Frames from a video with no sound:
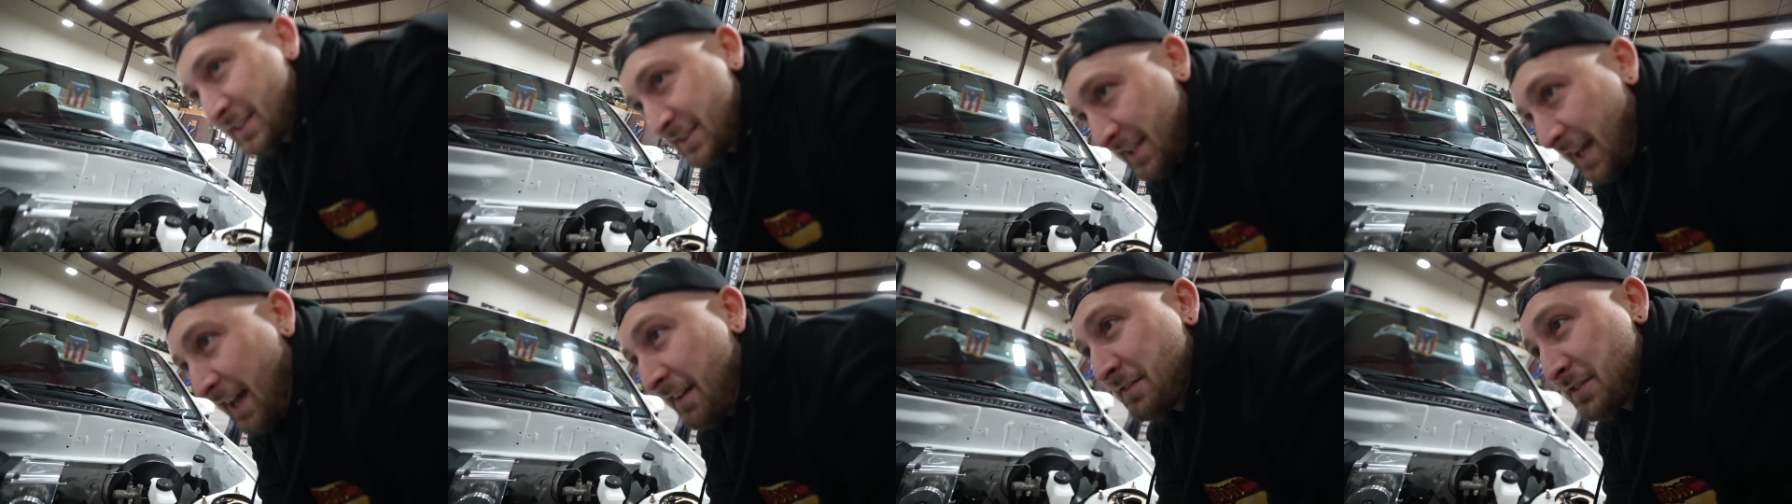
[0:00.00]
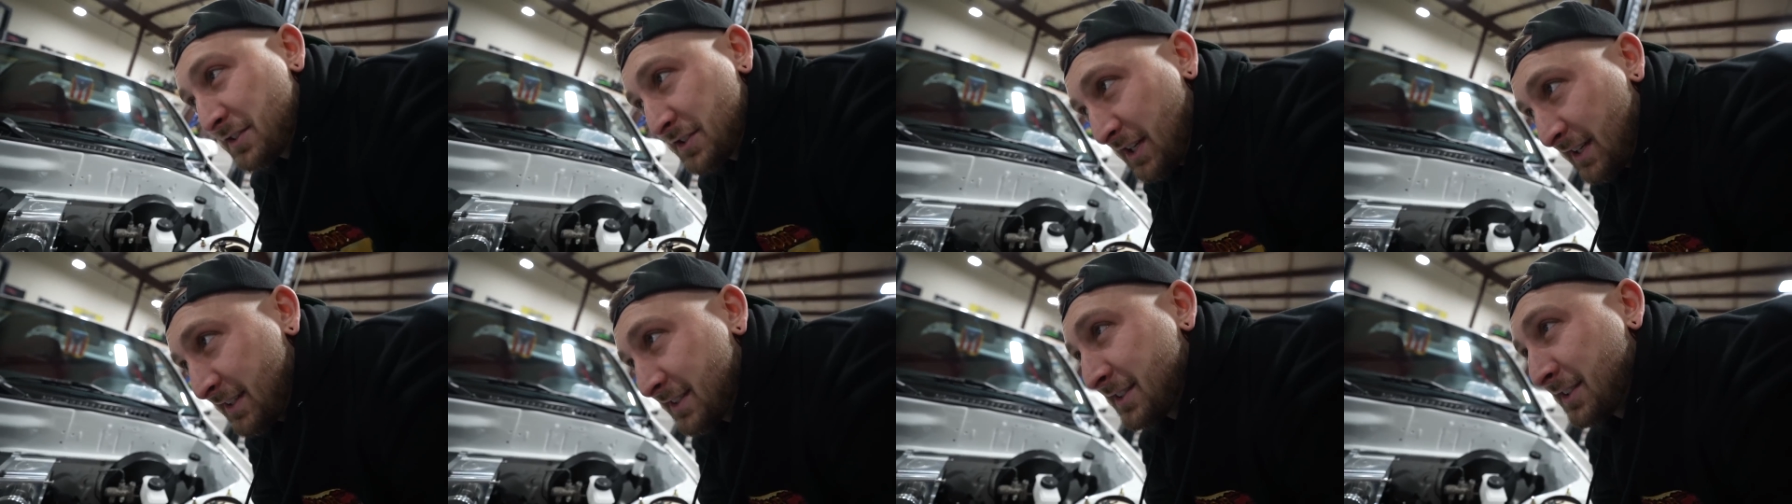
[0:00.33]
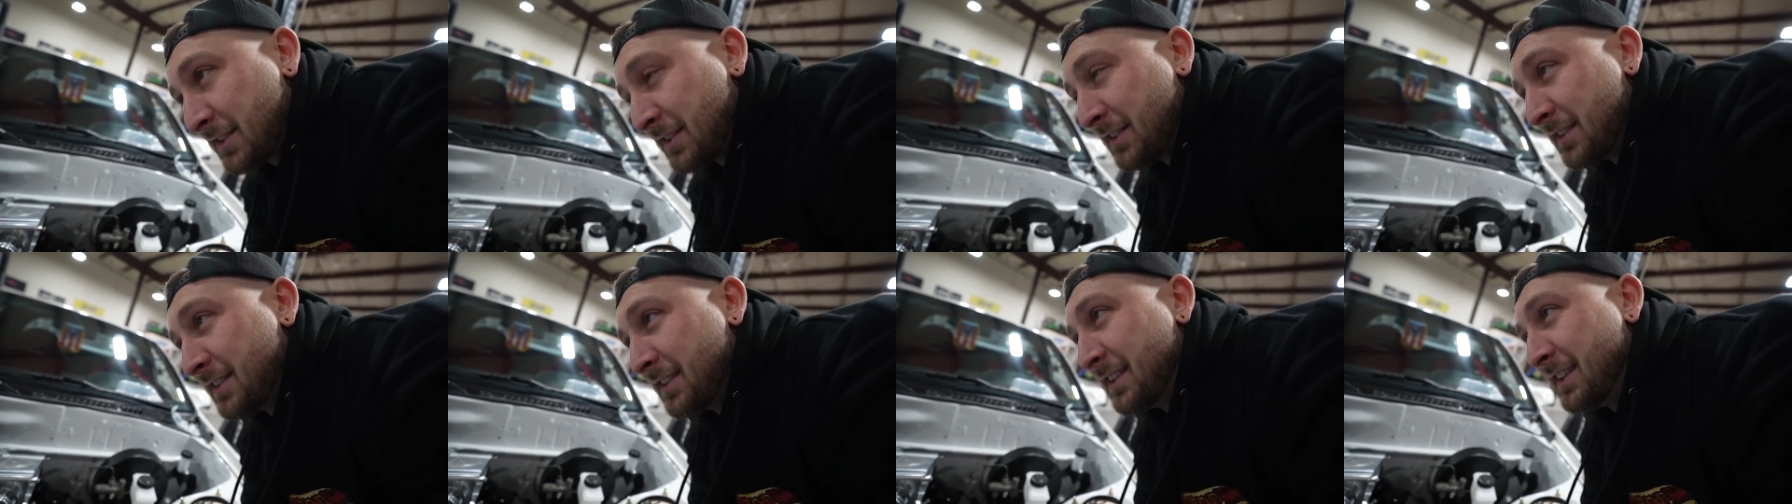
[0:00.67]
shaft
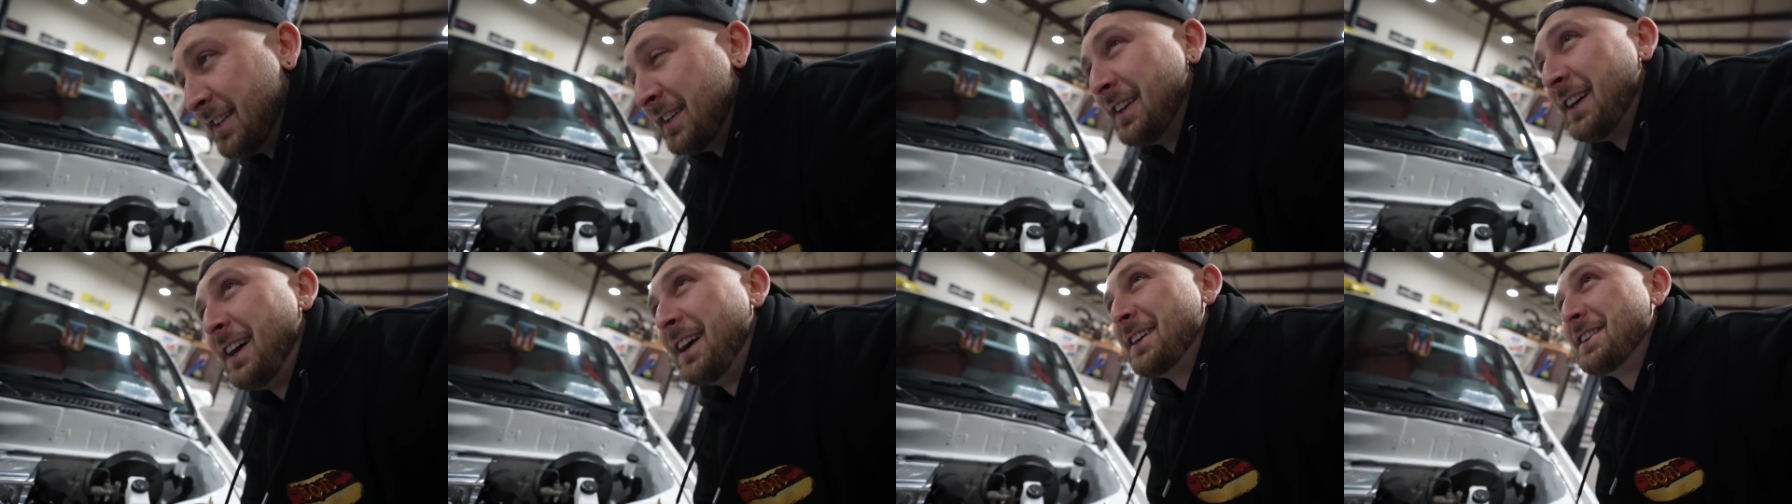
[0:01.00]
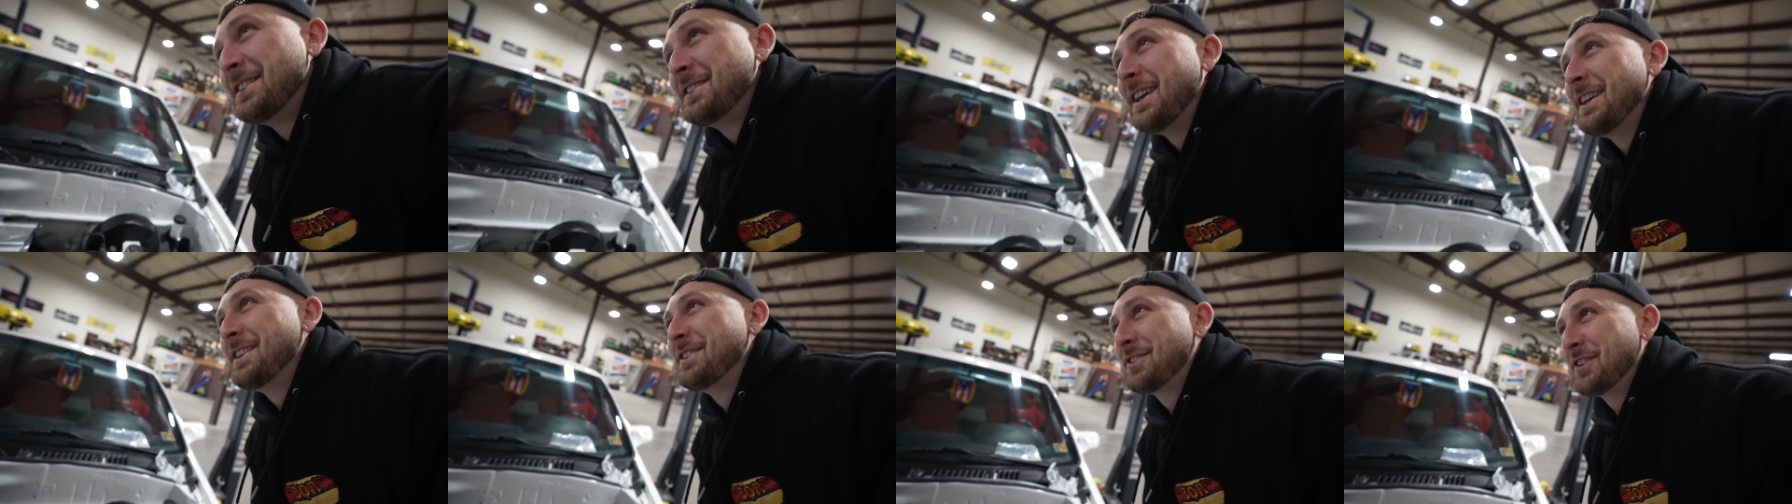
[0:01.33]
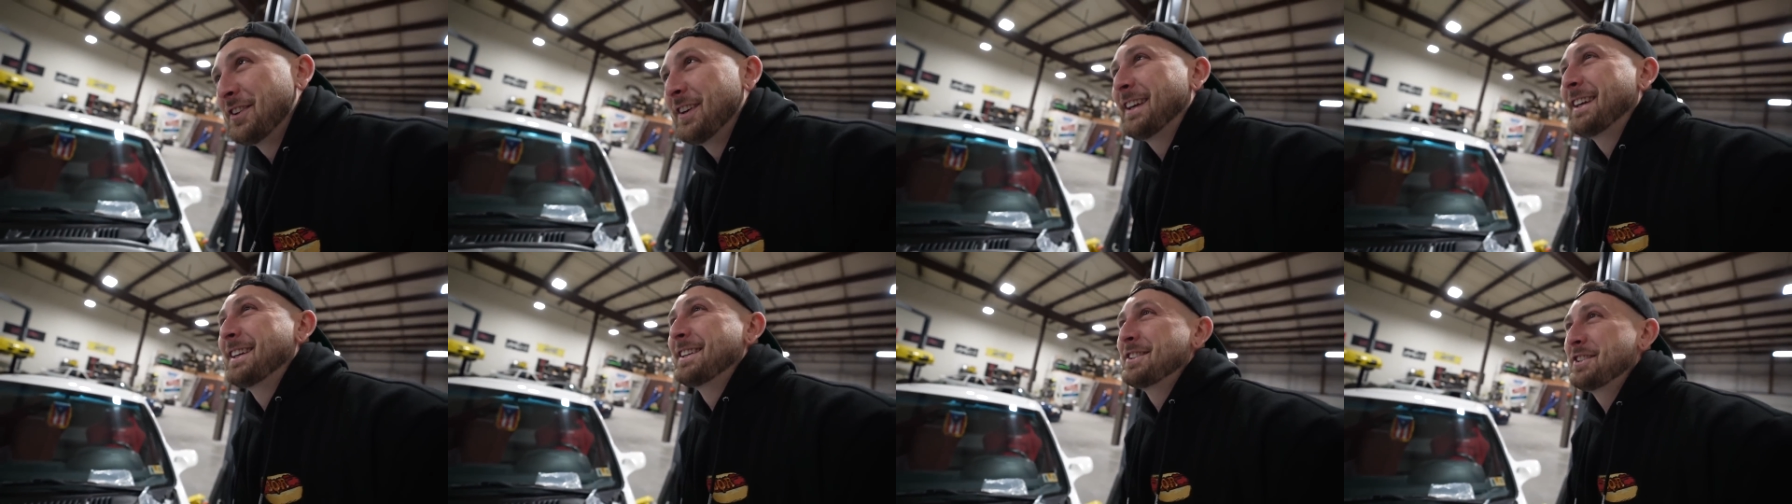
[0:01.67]
sensor.
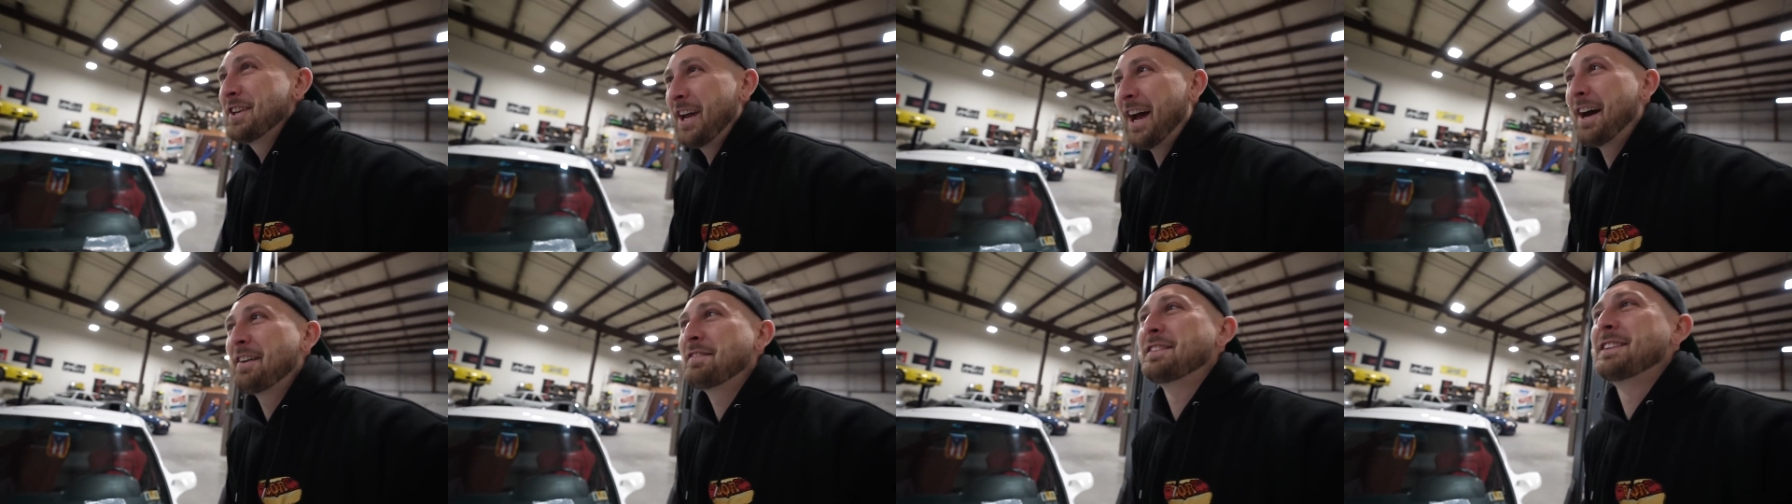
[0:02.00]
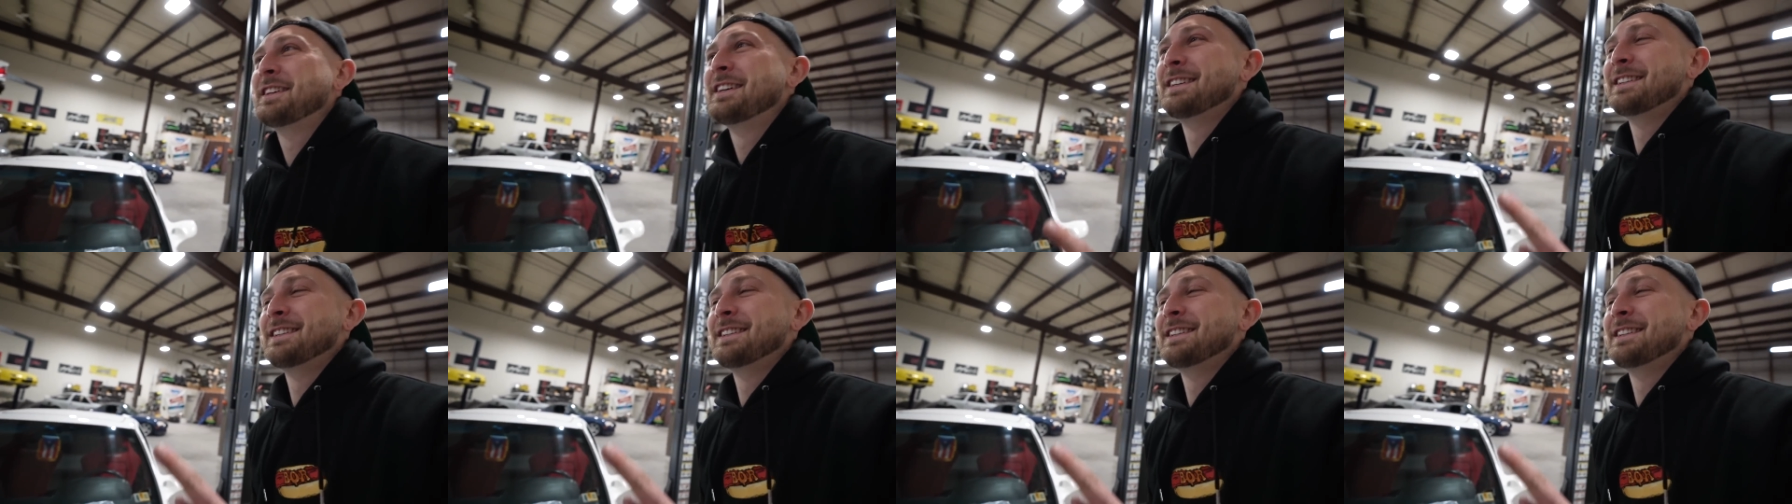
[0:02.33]
Eccentric shaft